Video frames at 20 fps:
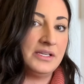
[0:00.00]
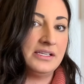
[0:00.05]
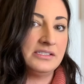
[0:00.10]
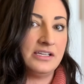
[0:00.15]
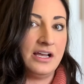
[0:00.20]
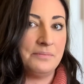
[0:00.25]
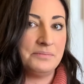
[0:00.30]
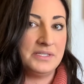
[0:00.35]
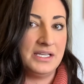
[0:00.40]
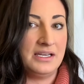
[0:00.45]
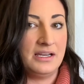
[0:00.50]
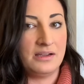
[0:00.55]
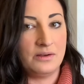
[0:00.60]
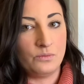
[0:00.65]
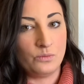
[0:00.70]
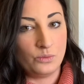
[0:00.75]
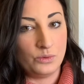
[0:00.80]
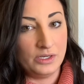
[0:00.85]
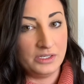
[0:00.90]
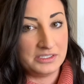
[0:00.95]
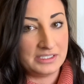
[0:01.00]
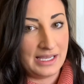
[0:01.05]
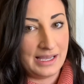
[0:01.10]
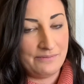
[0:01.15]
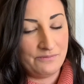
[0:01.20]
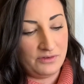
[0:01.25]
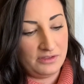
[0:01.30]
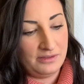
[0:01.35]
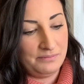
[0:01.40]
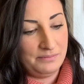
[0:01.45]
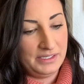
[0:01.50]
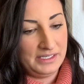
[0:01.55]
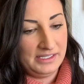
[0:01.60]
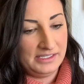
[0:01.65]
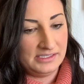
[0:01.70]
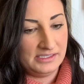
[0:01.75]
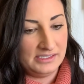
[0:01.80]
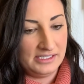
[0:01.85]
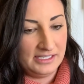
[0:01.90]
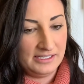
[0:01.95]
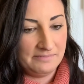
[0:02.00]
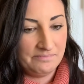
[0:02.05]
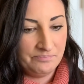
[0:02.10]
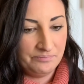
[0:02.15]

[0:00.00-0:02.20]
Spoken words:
is updating in real time for the BDC.